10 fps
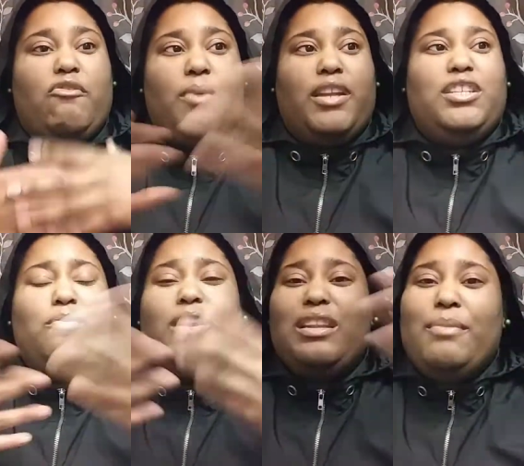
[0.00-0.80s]
Everybody she
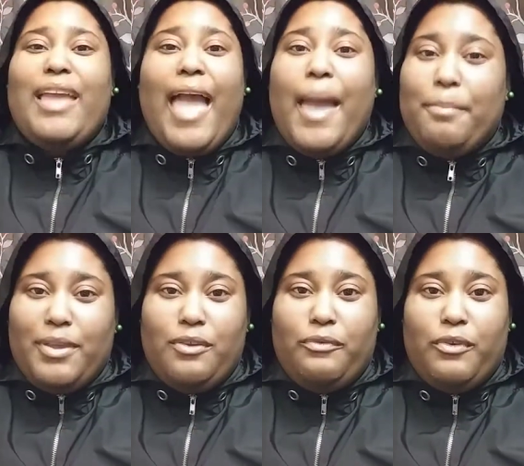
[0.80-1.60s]
wanted to be happy.
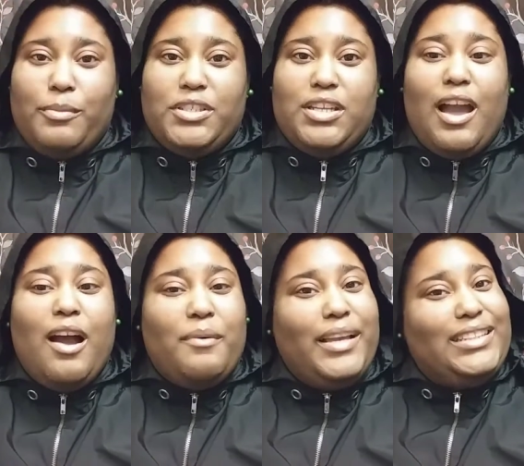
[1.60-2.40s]
You feel me? She
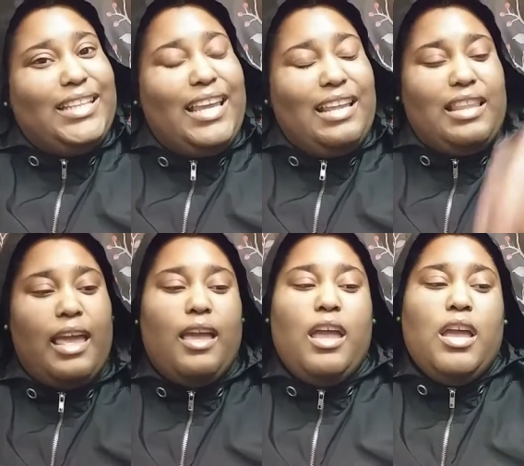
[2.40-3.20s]
always said that.